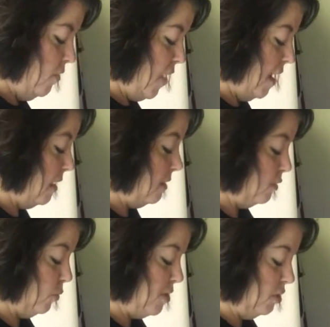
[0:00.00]
than
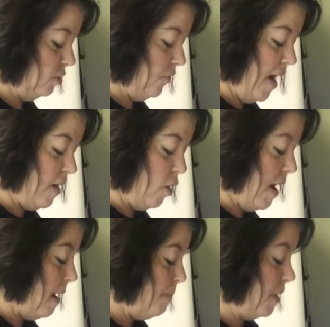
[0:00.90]
this reduced fat
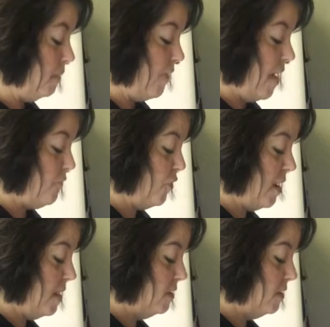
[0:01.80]
crap and fat-free